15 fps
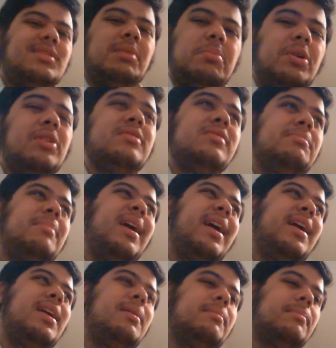because
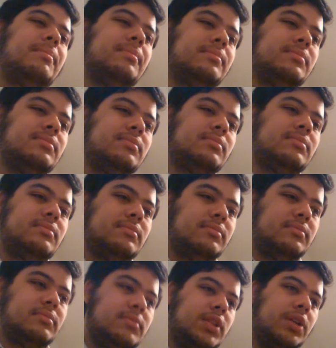my
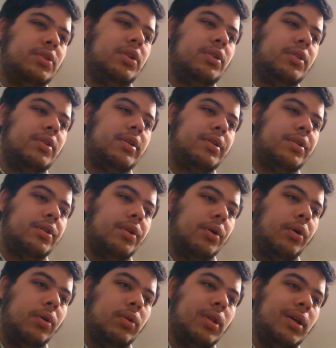you know the the
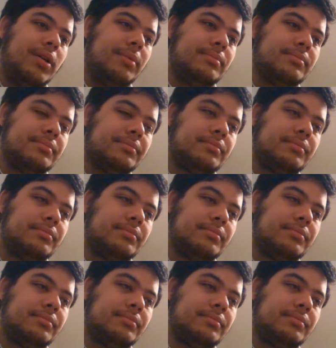whole um,